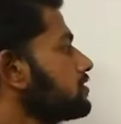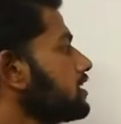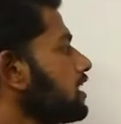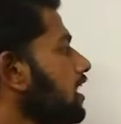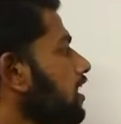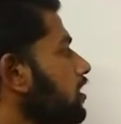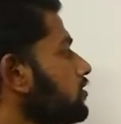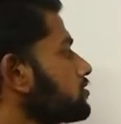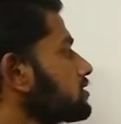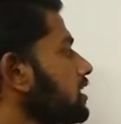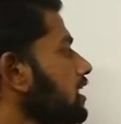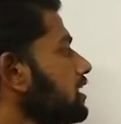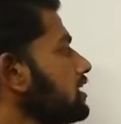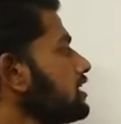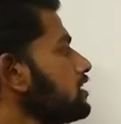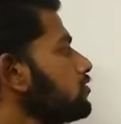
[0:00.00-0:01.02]
we have
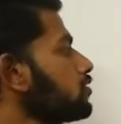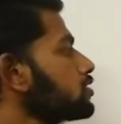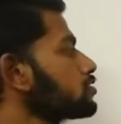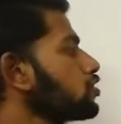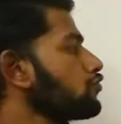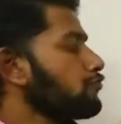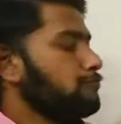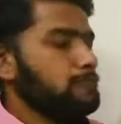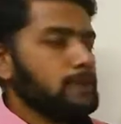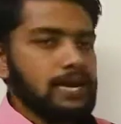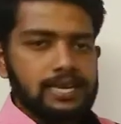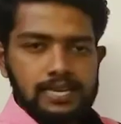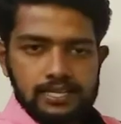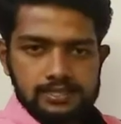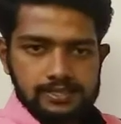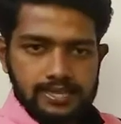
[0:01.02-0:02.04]
sine inverse of
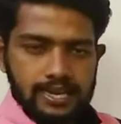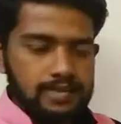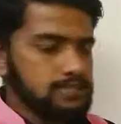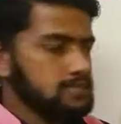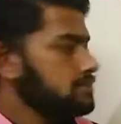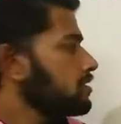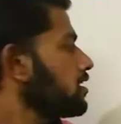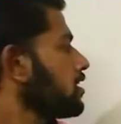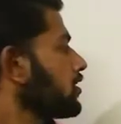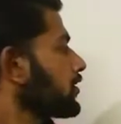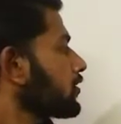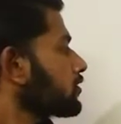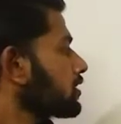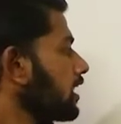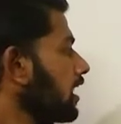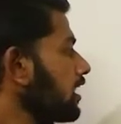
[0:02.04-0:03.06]
minus x,
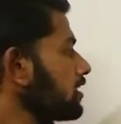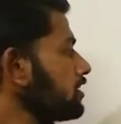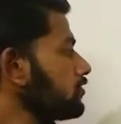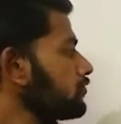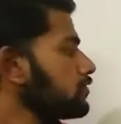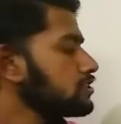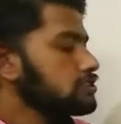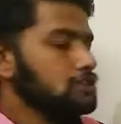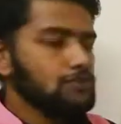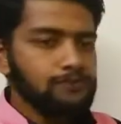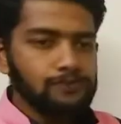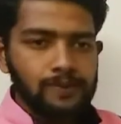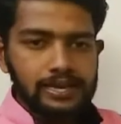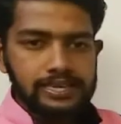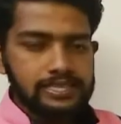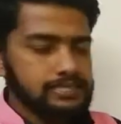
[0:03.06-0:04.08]
tan inverse of
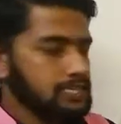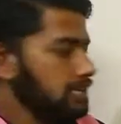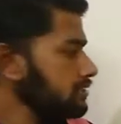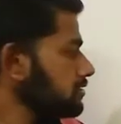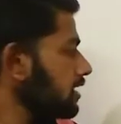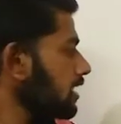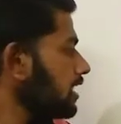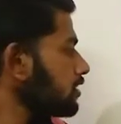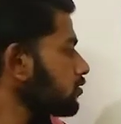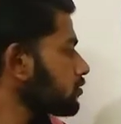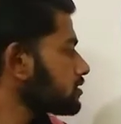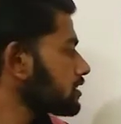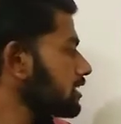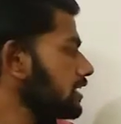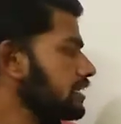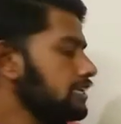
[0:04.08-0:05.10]
minus x, and
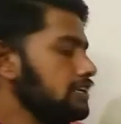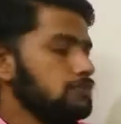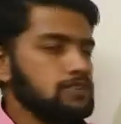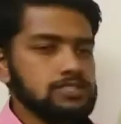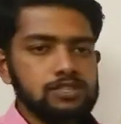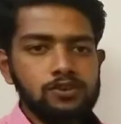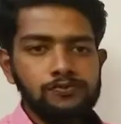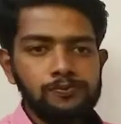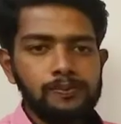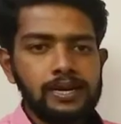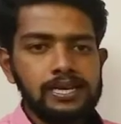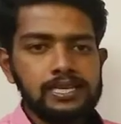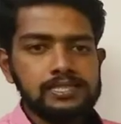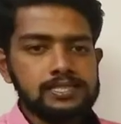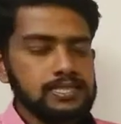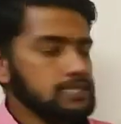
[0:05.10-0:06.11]
cosecant inverse of
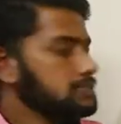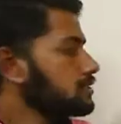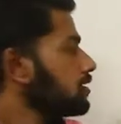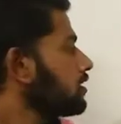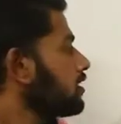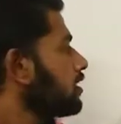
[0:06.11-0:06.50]
minus x.